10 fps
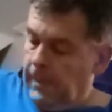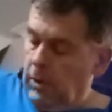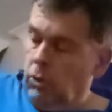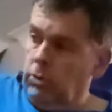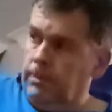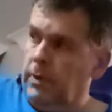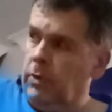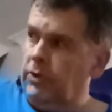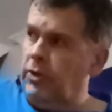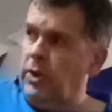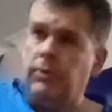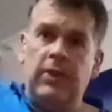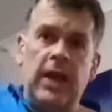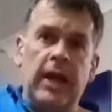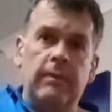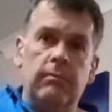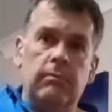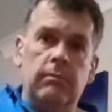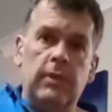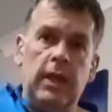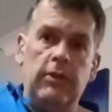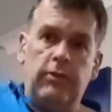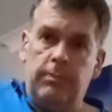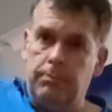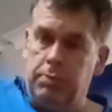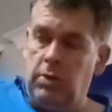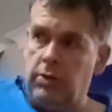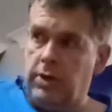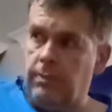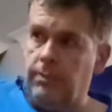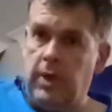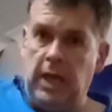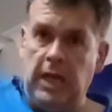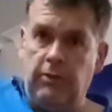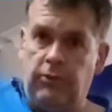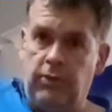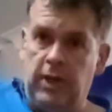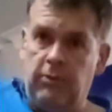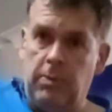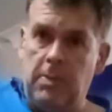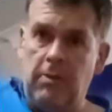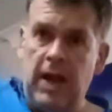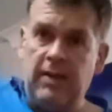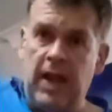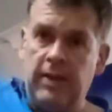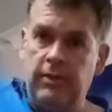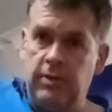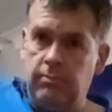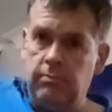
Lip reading: All I want to do tonight is pluck the strings with my right hand